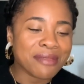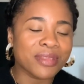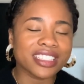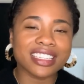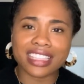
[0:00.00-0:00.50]

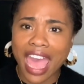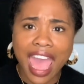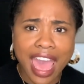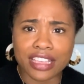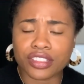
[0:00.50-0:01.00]
But just
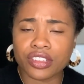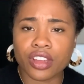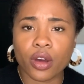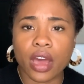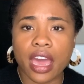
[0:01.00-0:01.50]
ask,
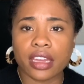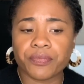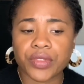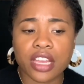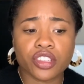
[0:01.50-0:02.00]

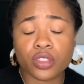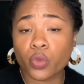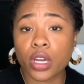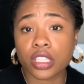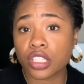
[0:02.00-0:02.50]
I
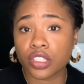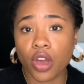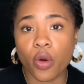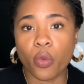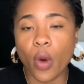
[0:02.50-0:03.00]
just want to know,